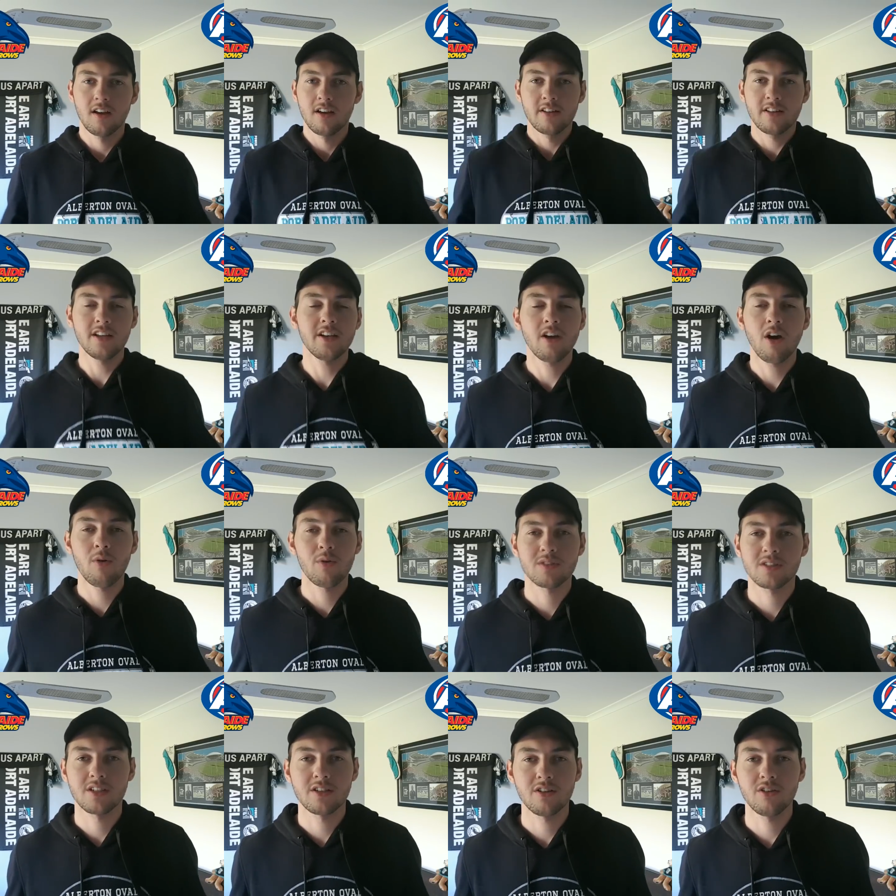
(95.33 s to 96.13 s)
Didn't know
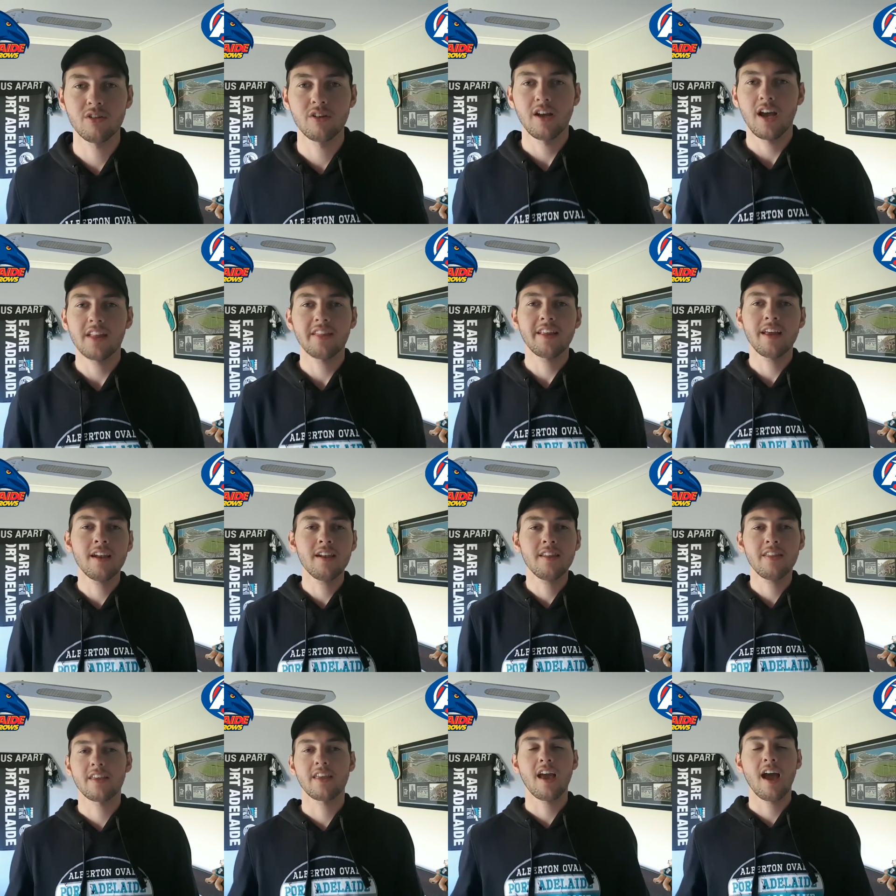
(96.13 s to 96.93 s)
what to do. At the end
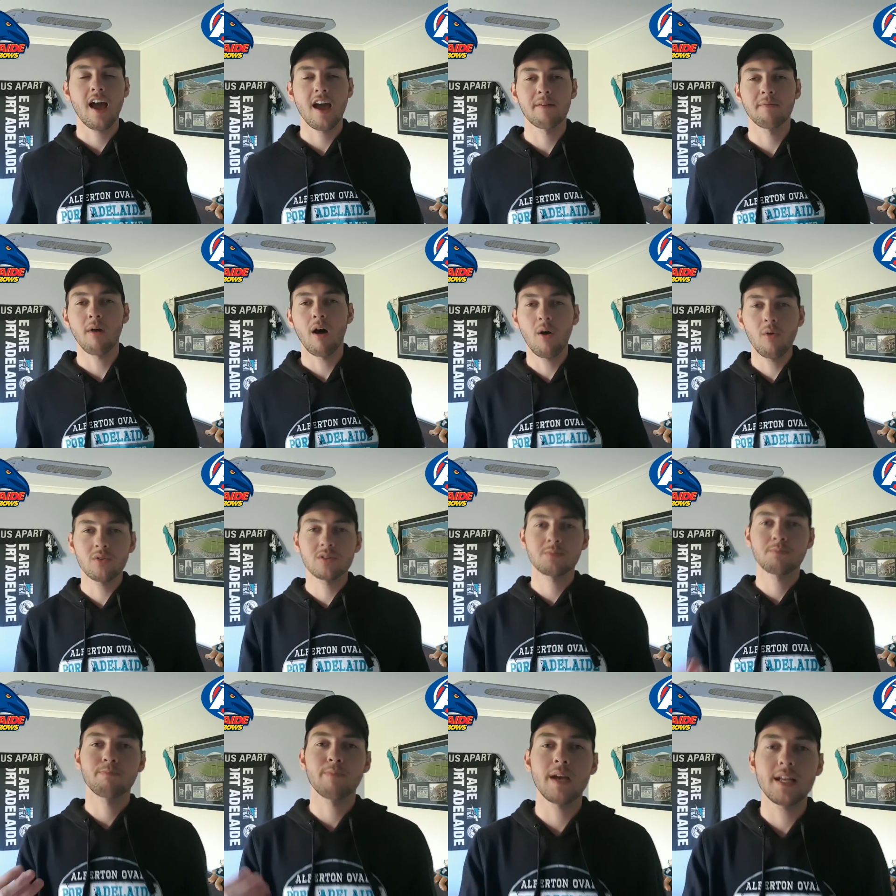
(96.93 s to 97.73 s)
of the game, I
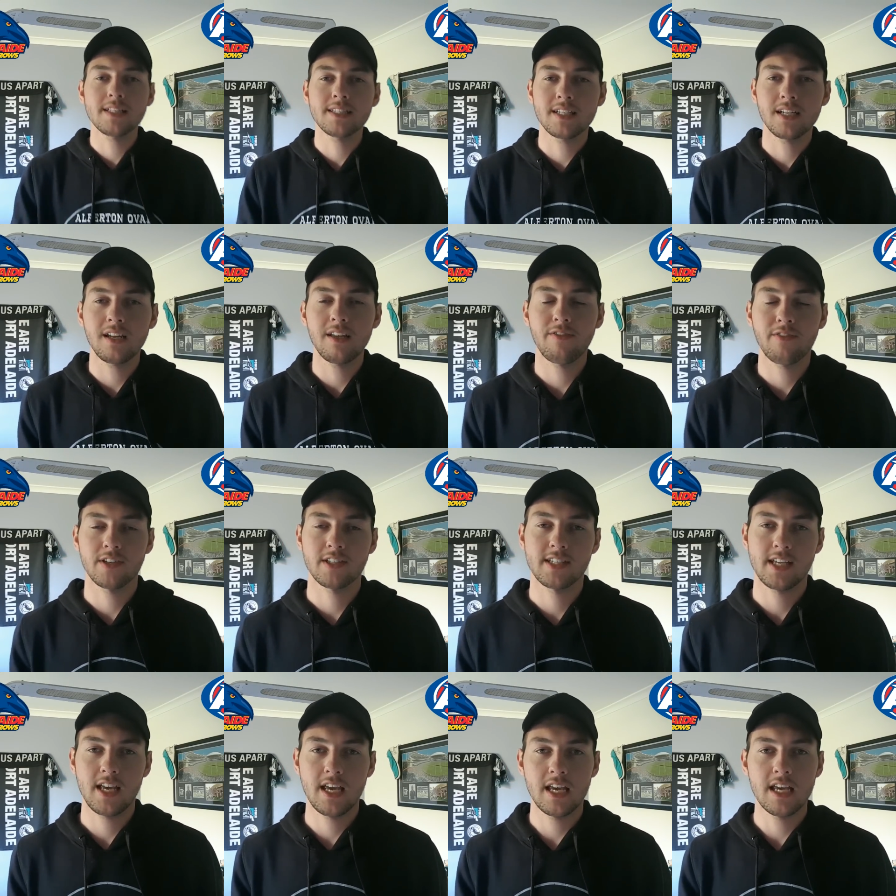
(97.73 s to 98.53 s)
was mentally
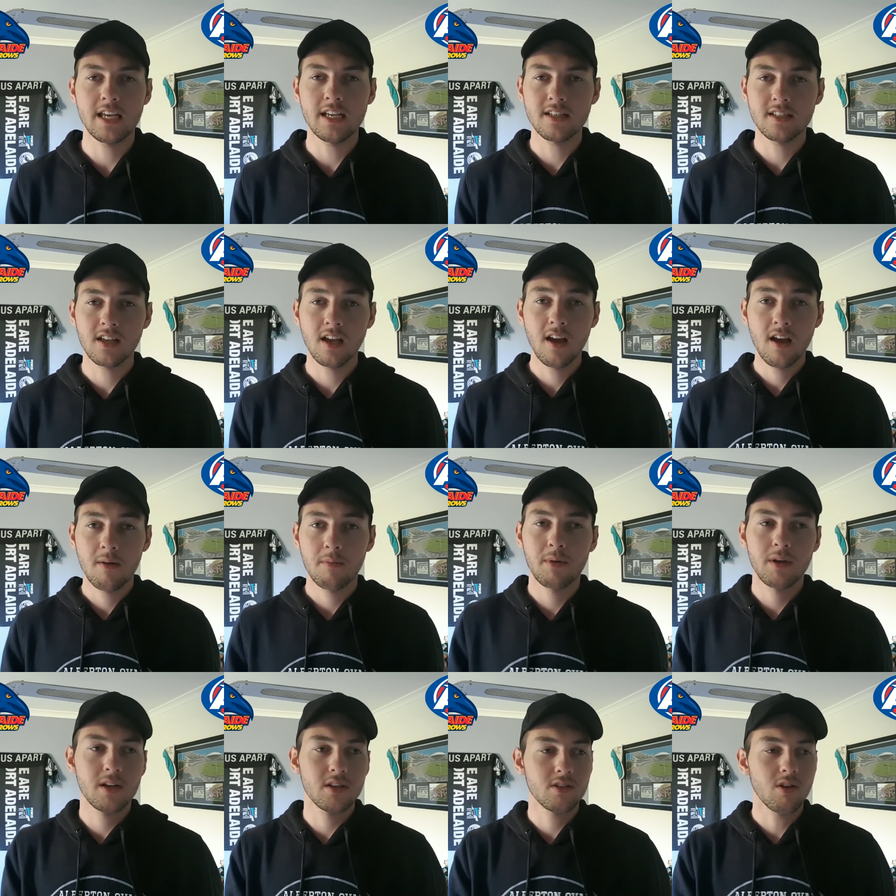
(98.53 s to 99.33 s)
fatigued,
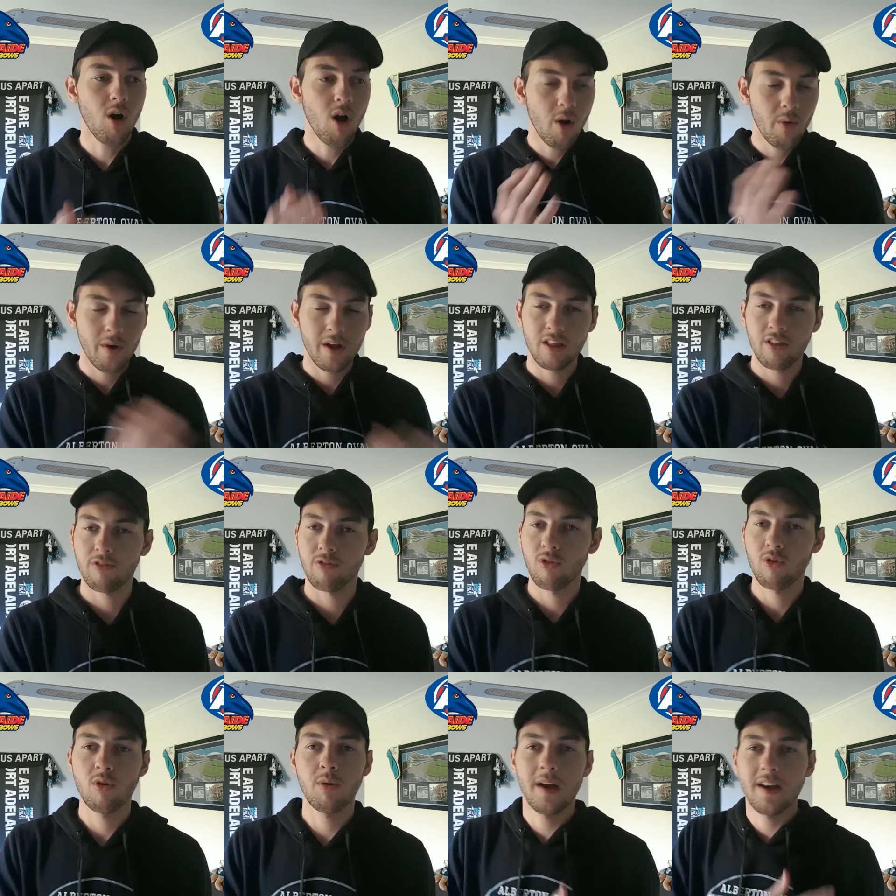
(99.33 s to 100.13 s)
because I went
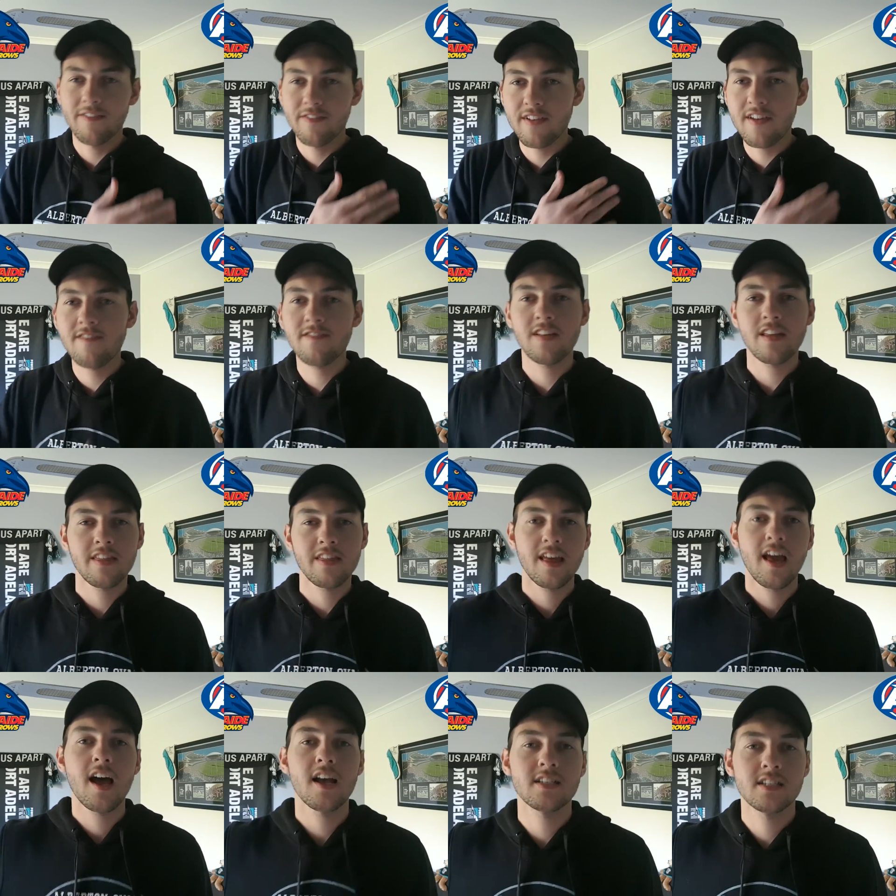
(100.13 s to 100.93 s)
through about
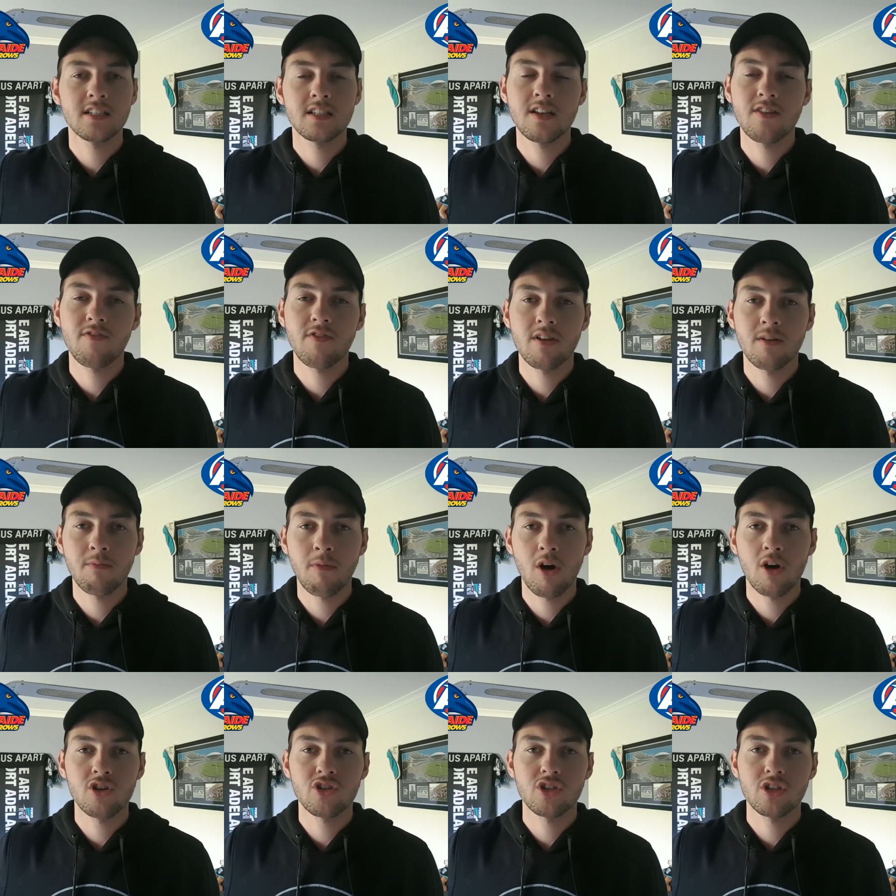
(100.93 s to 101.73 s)
50,000 different
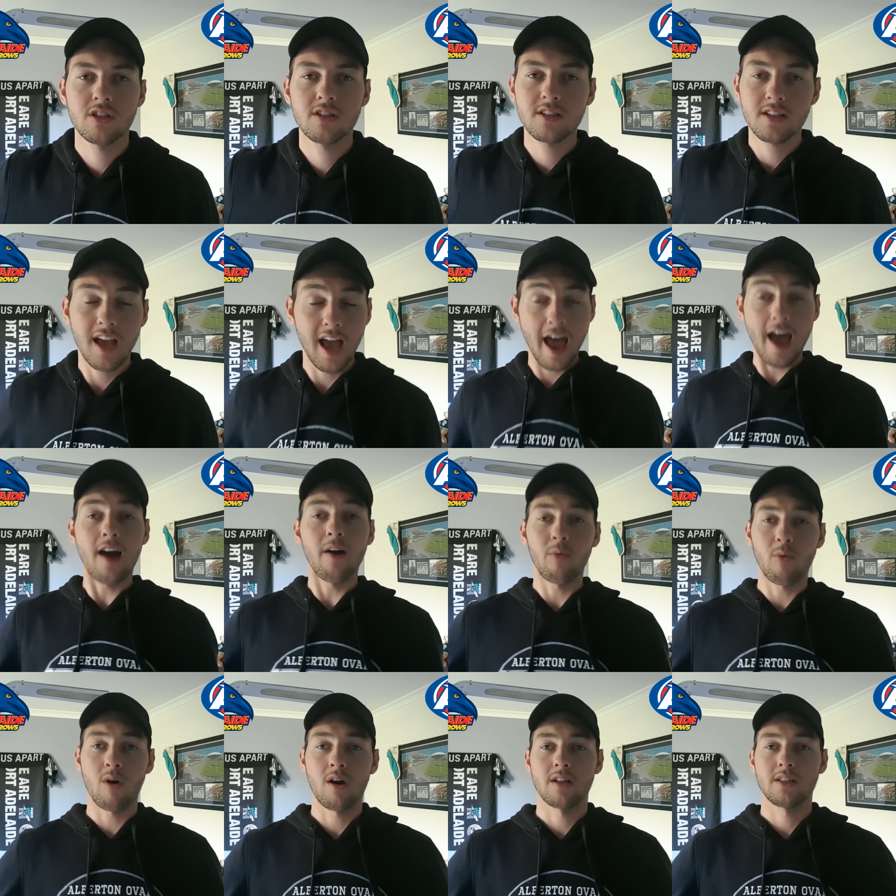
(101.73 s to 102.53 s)
emotions
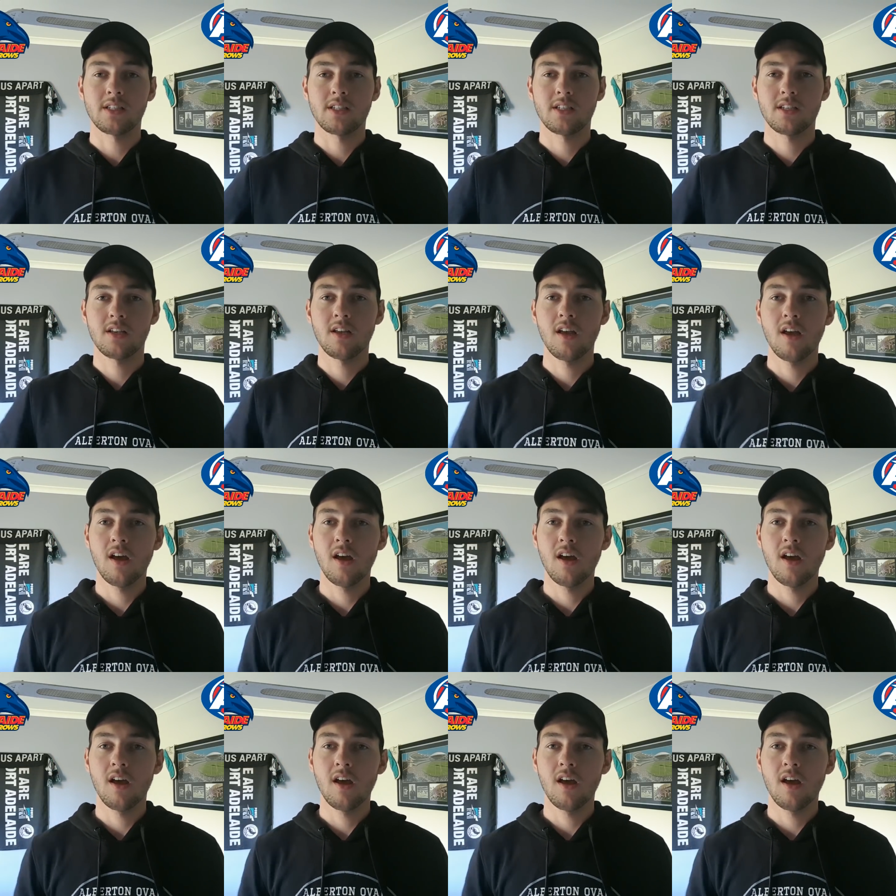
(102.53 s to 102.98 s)
at once.